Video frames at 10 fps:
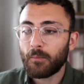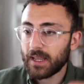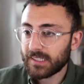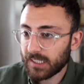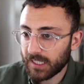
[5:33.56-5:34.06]

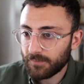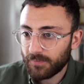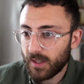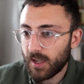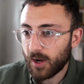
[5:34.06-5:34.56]
Basically,
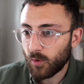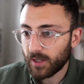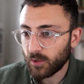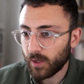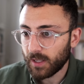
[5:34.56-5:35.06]

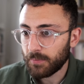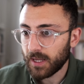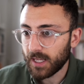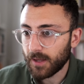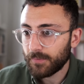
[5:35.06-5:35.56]
according to Wikipedia,